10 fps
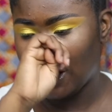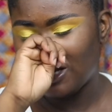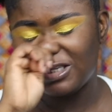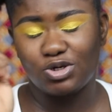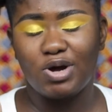
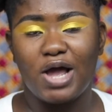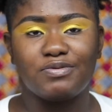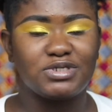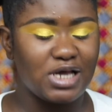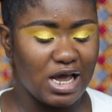So I
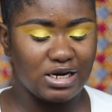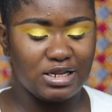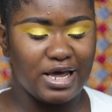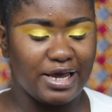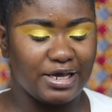was kind of
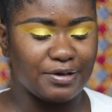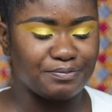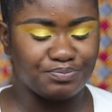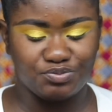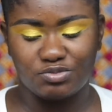like,
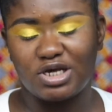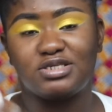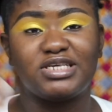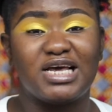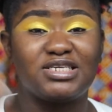it
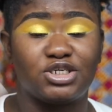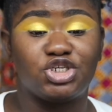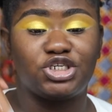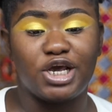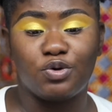says
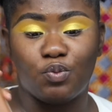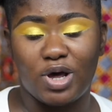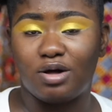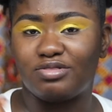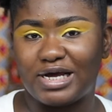shake
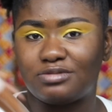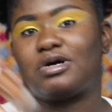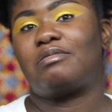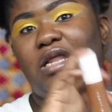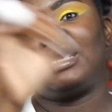well, that's what
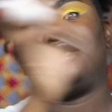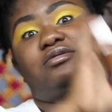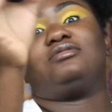I'm like,